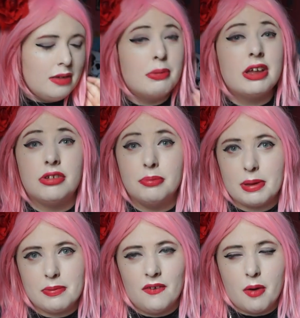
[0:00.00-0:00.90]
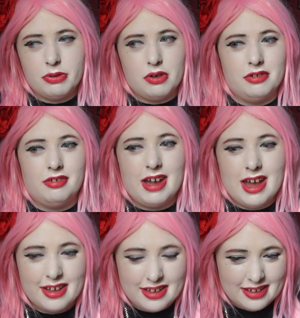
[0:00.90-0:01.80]
my, my performance wasn't
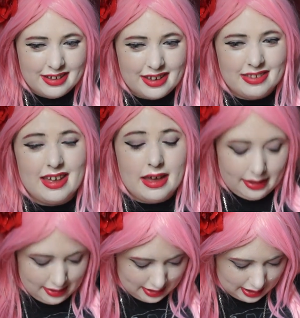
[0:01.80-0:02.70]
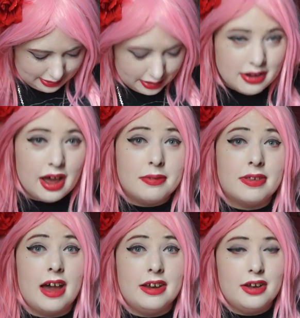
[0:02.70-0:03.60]
great because like, I didn't, I was
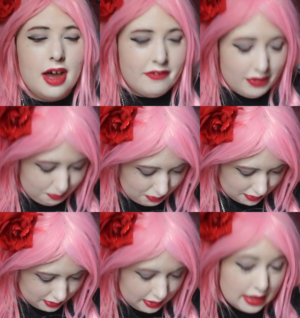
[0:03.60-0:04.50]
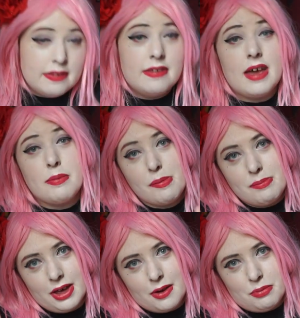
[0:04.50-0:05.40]
kind of nervous, but they said my
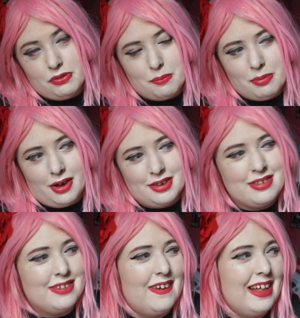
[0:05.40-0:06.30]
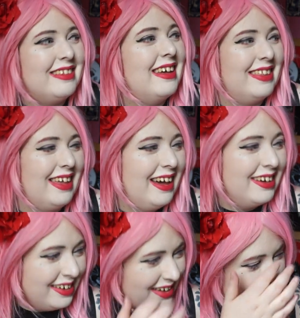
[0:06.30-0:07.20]
makeup was on point, so I'll take
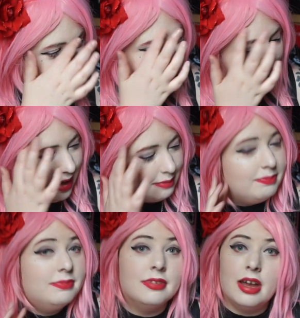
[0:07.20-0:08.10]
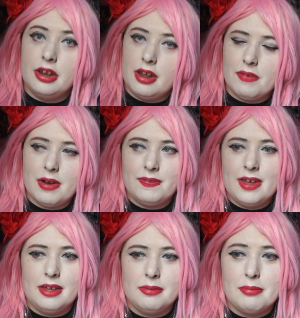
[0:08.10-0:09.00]
that. Um, another
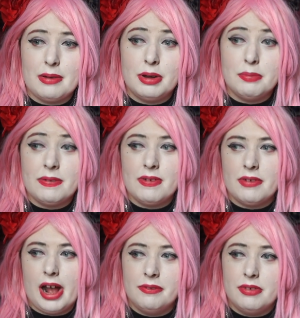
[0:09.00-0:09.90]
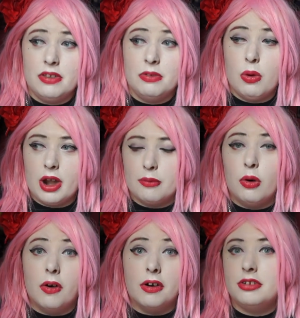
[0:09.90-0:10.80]
thing, my, one of my favourite outfits is one I
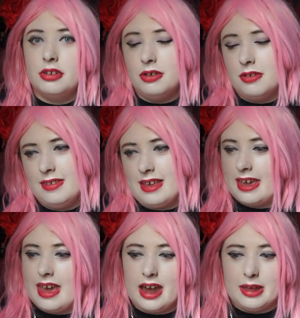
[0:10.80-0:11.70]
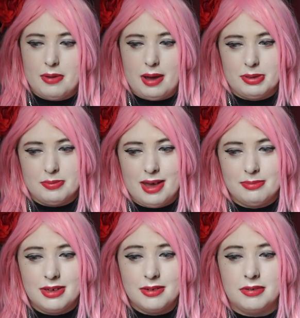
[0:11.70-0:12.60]
wore to see Kyary Pamyu
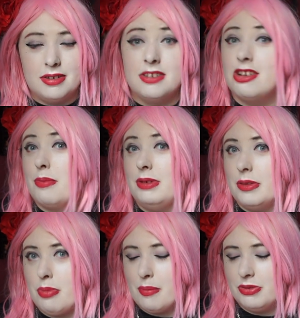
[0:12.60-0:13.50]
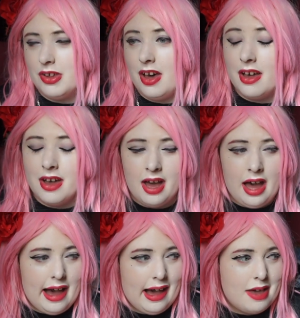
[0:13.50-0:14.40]
Pamyu, which is a Japanese pop star.
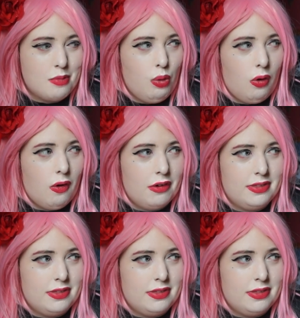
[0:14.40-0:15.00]
I wore